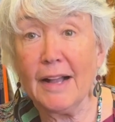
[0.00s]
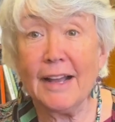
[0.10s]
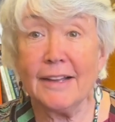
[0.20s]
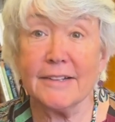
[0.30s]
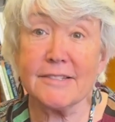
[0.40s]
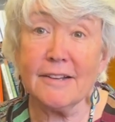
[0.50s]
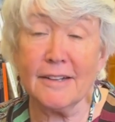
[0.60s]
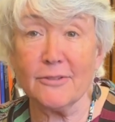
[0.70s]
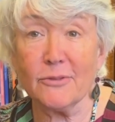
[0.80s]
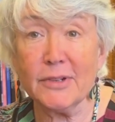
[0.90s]
and it's
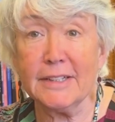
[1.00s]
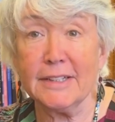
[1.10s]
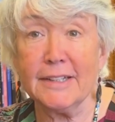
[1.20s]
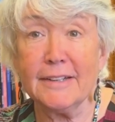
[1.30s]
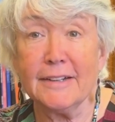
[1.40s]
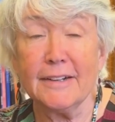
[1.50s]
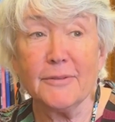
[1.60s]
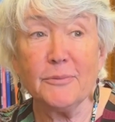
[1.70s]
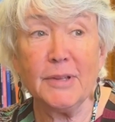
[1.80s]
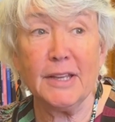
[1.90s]
not really
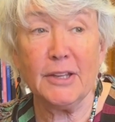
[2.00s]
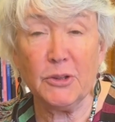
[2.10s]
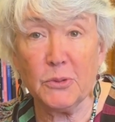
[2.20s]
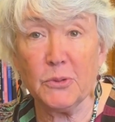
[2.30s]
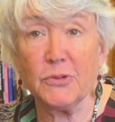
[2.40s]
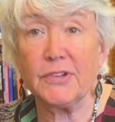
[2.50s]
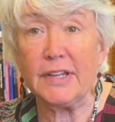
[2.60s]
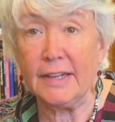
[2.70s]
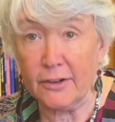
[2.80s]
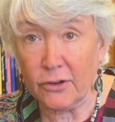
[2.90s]
being used
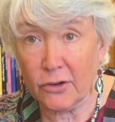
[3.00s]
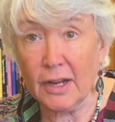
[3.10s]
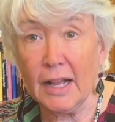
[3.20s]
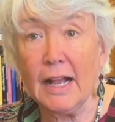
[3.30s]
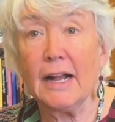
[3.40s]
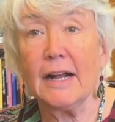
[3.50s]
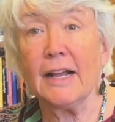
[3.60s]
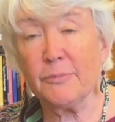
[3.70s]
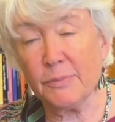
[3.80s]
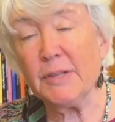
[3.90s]
here.
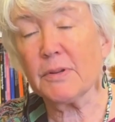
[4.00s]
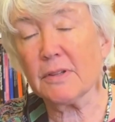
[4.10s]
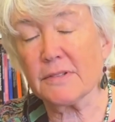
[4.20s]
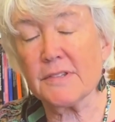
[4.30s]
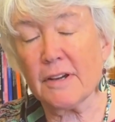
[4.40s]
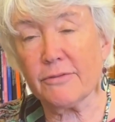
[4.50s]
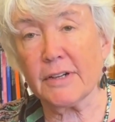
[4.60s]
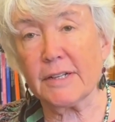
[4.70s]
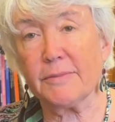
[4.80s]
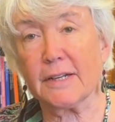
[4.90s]
And people are
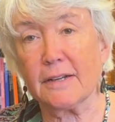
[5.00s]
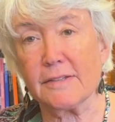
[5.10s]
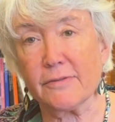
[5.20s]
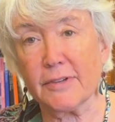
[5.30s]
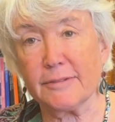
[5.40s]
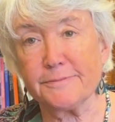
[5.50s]
suffering because of it.